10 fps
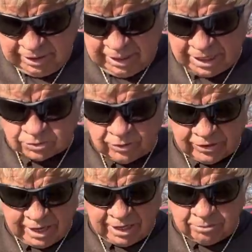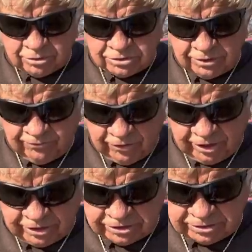As with animals and
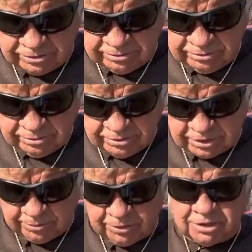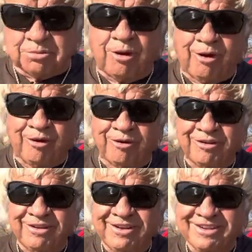fish, something small,
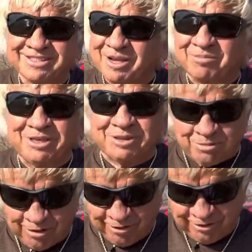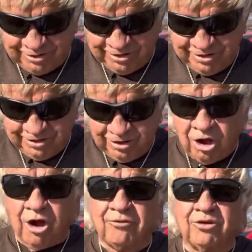something small
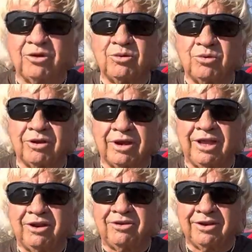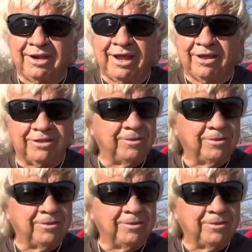often will lead to death.